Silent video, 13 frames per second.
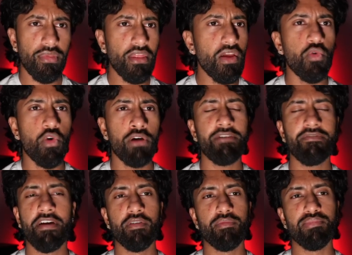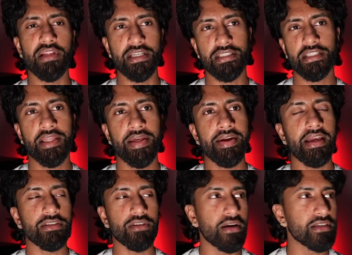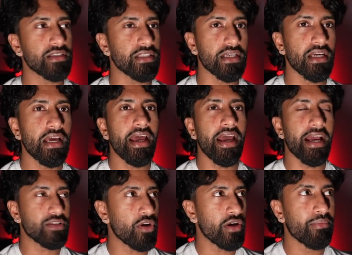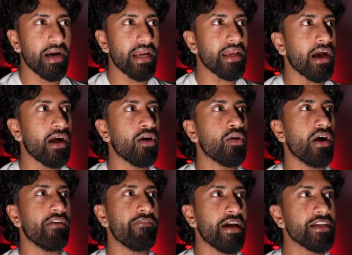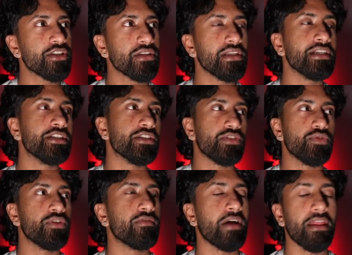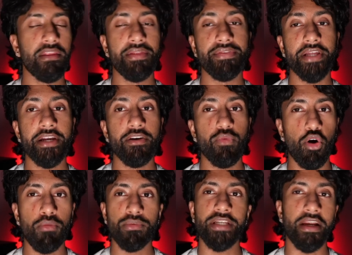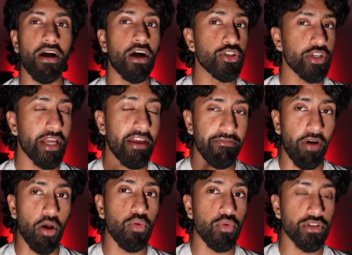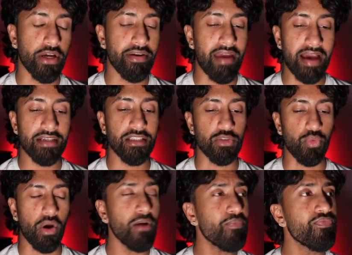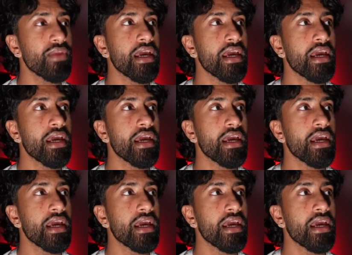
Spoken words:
One of my favorite plays. This thing is honestly, it's going to break out eventually, just sooner rather than later. We're almost at 100k followers on X as well.